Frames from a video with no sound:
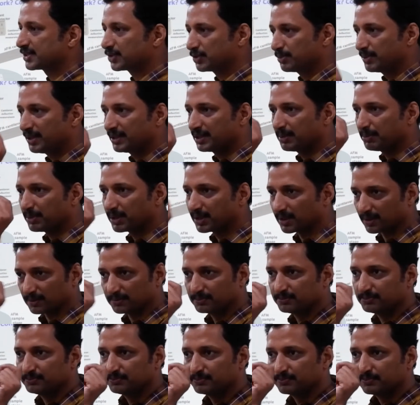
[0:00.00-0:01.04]
It should be in the middle.
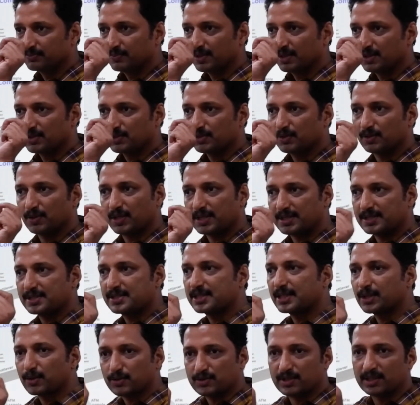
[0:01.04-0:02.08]
So that's a
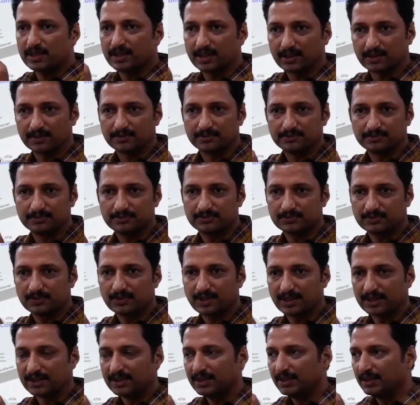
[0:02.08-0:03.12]
0 signal.
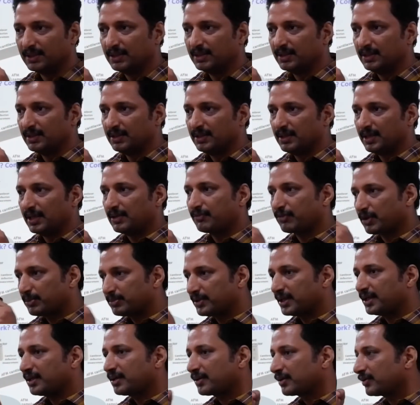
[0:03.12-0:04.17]
Okay, and
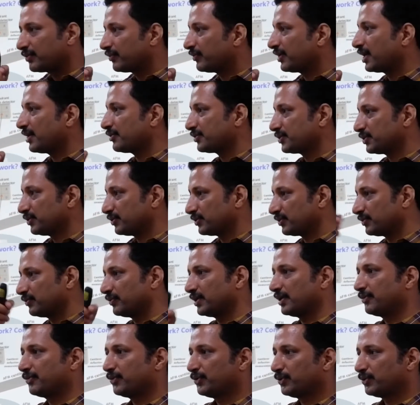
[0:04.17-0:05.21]
from there we have to,
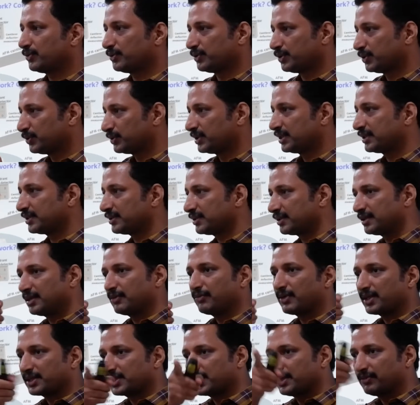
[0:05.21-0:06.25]
if you do the
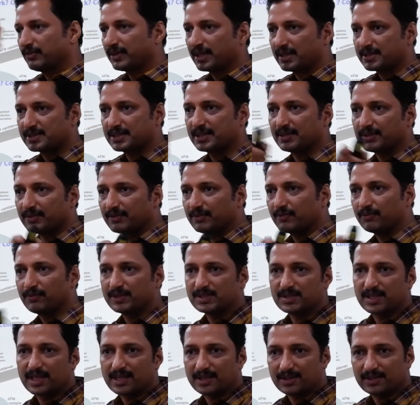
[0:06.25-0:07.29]
deflection, we can see
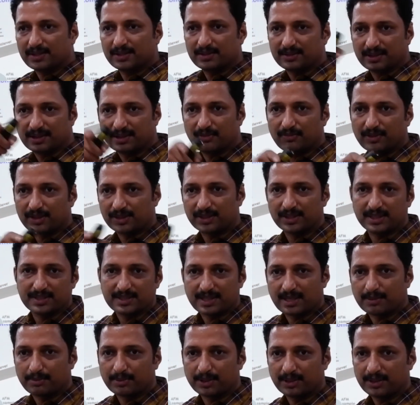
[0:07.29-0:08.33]
which direction the deflection is
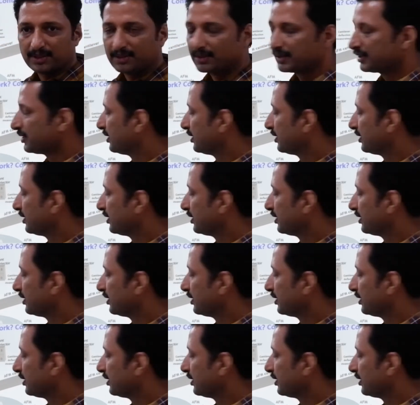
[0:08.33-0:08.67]
happening.